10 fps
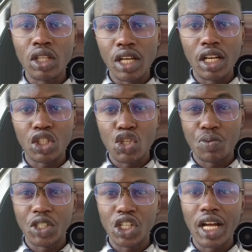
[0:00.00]
direct
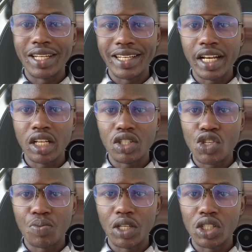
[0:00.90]
speech and
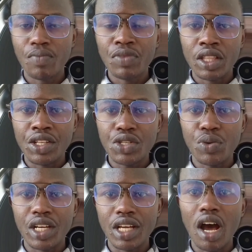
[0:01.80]
indirect speech. This
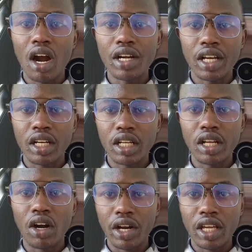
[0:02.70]
will add
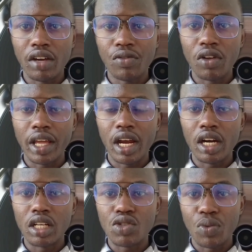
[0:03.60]
another layer for the
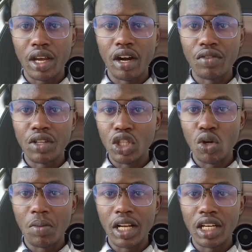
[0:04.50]
errors we have in
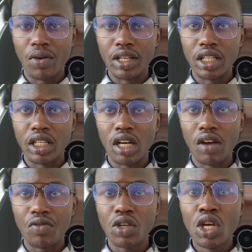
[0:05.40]
normal in our daily
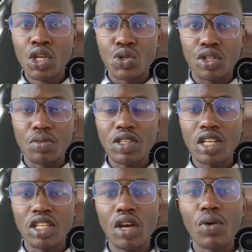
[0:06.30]
life. So it means
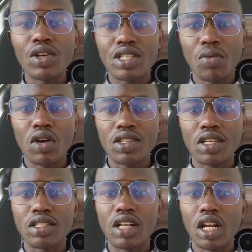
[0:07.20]
that here when someone
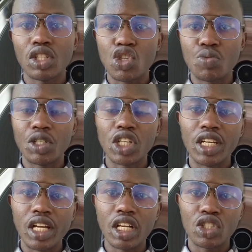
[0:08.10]
says direct speech
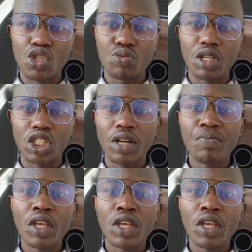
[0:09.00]
and direct speech,